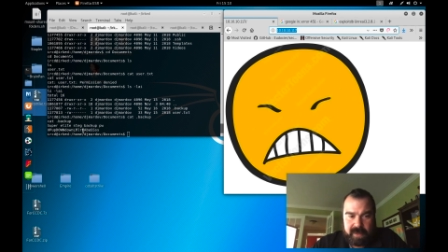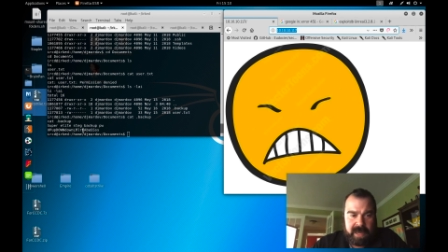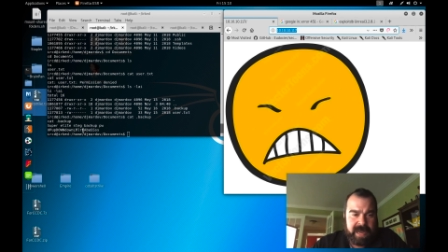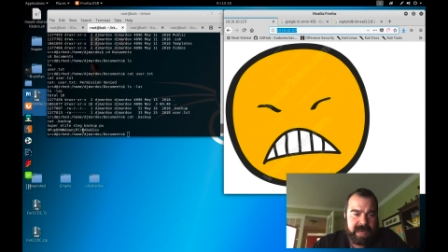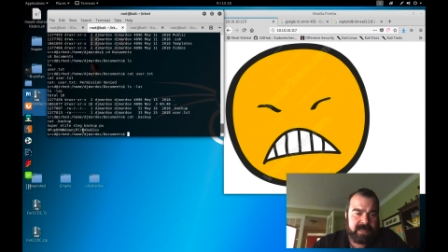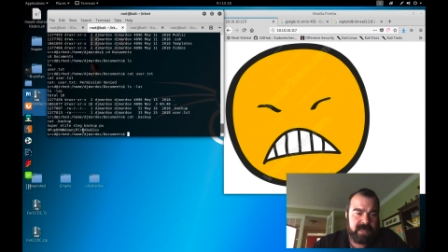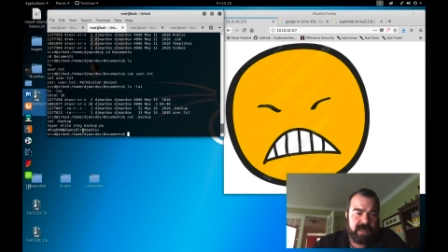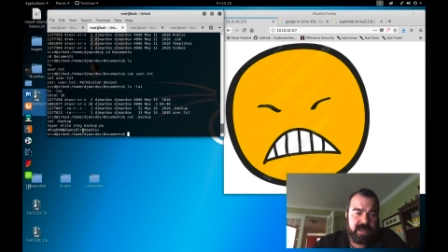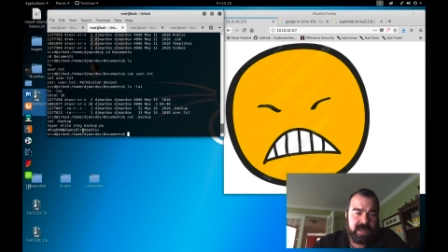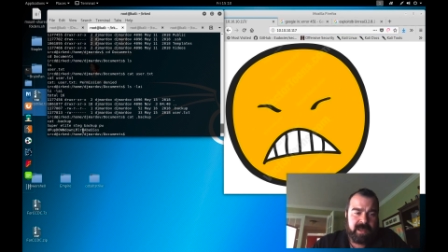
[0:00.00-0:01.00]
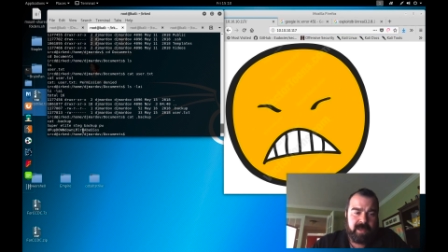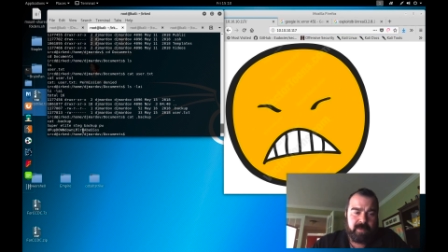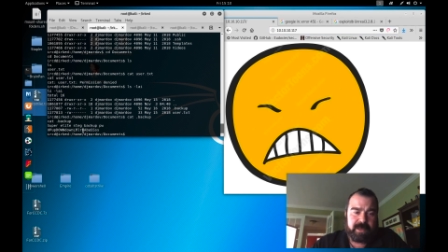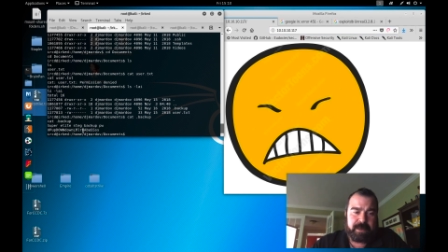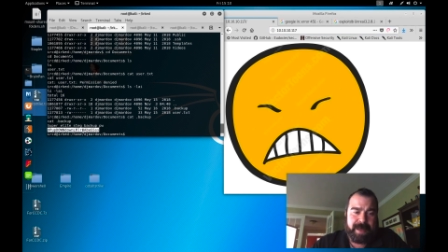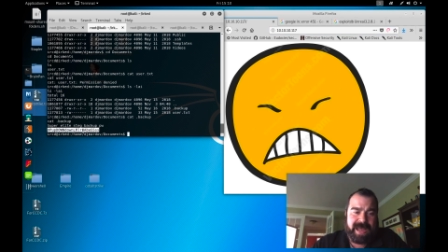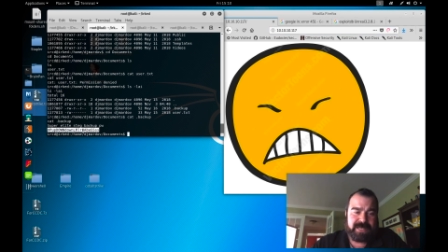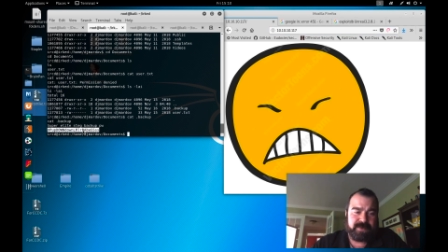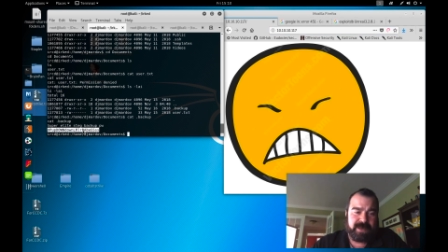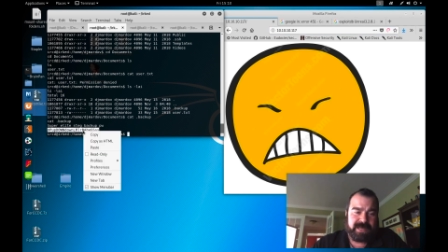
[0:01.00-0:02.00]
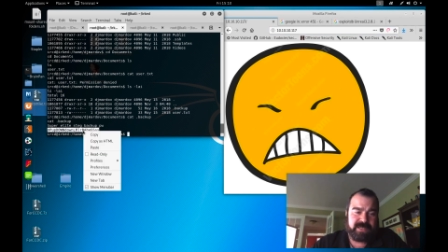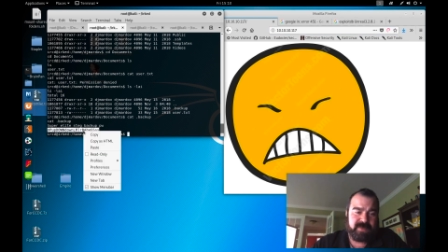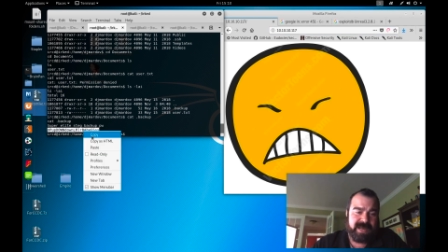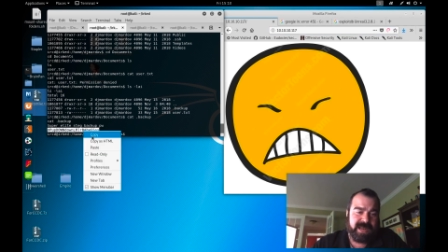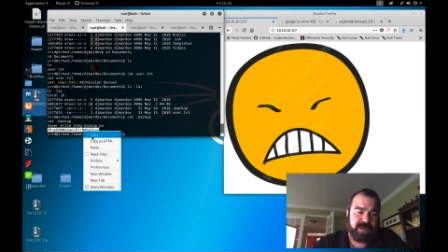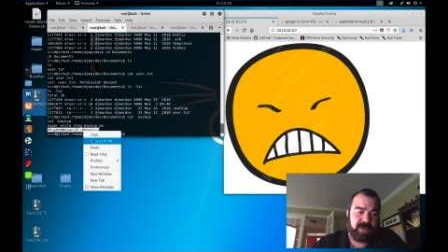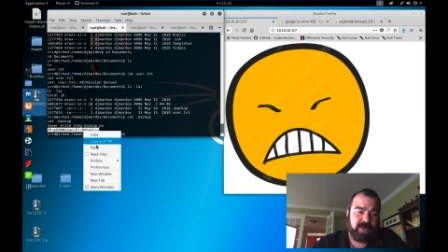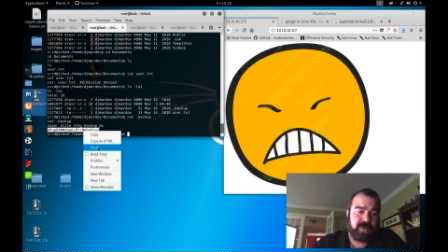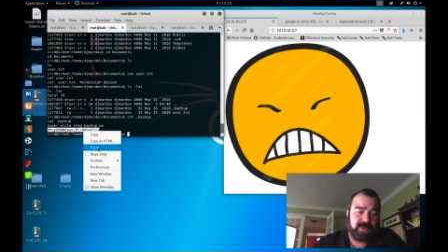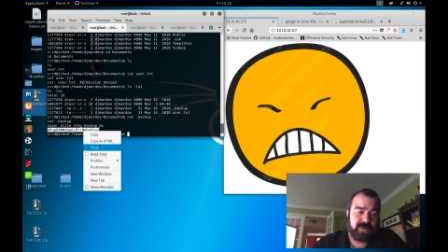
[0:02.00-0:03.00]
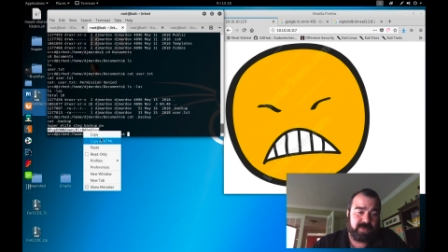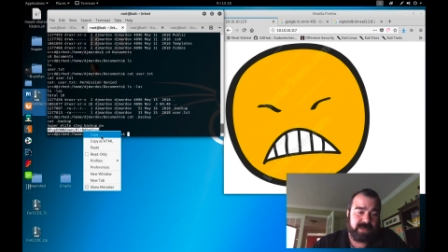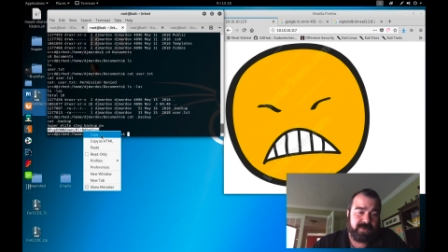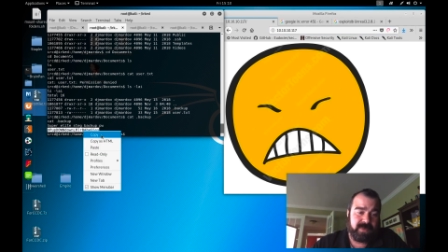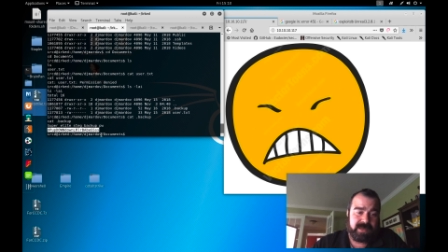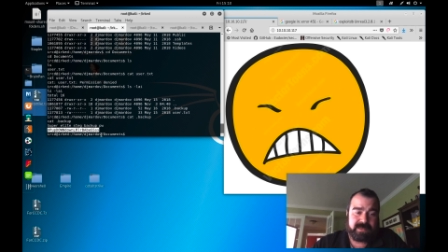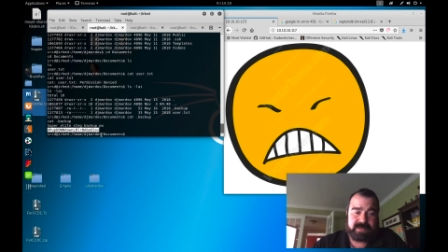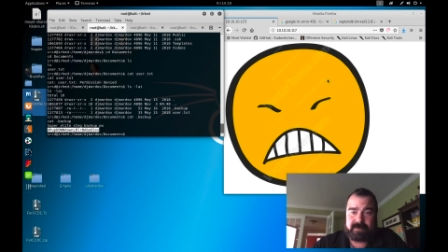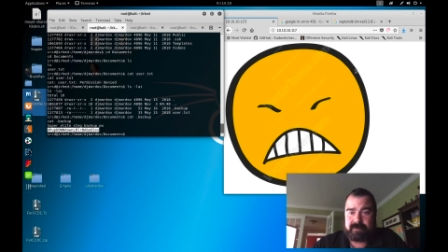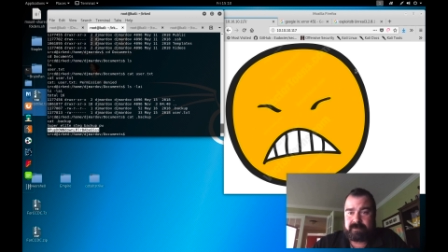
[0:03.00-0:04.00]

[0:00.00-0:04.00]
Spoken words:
And with the password, I just went out and Googled what it was.